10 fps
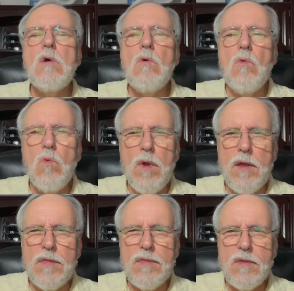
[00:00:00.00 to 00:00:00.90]

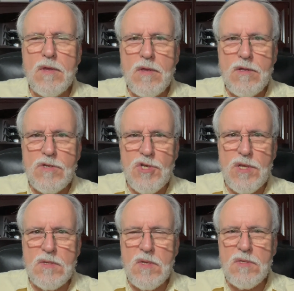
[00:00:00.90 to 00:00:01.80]
with
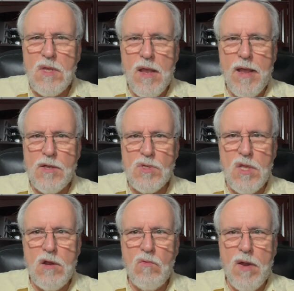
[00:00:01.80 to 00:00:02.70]
Jesus as
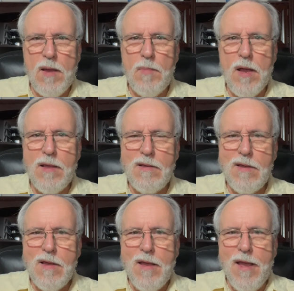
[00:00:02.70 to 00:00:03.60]
their rabbi.
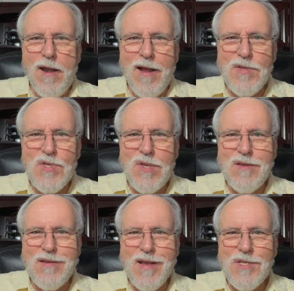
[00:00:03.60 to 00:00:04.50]
And I'll see
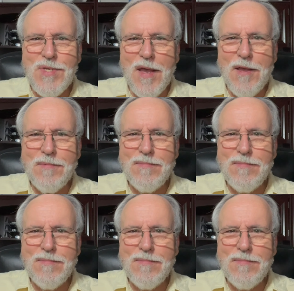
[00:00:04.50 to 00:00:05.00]
you next time.